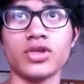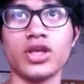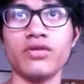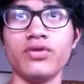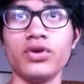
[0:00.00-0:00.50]

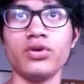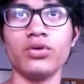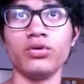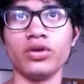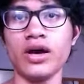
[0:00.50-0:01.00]
give
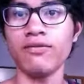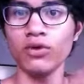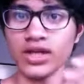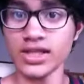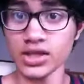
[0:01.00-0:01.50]
you that
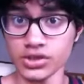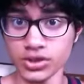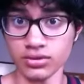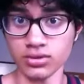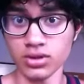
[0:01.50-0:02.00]
full
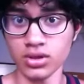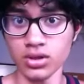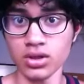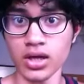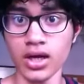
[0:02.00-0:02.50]
attention,
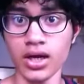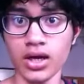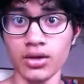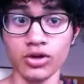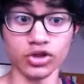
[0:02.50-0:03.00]

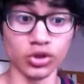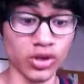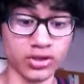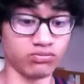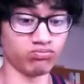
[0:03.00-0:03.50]
because
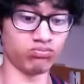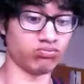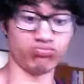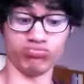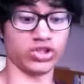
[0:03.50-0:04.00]

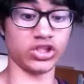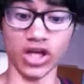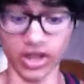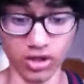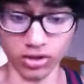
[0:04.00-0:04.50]

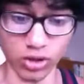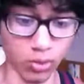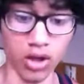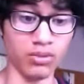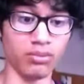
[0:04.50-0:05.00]
study all you
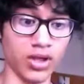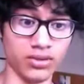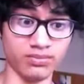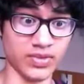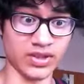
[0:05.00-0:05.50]
want,
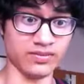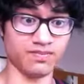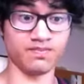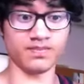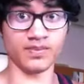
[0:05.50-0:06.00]
but
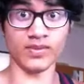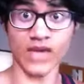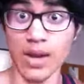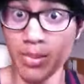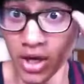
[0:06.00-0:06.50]

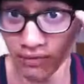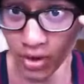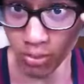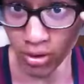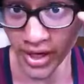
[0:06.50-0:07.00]
a bit of
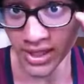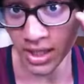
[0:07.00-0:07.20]
your brain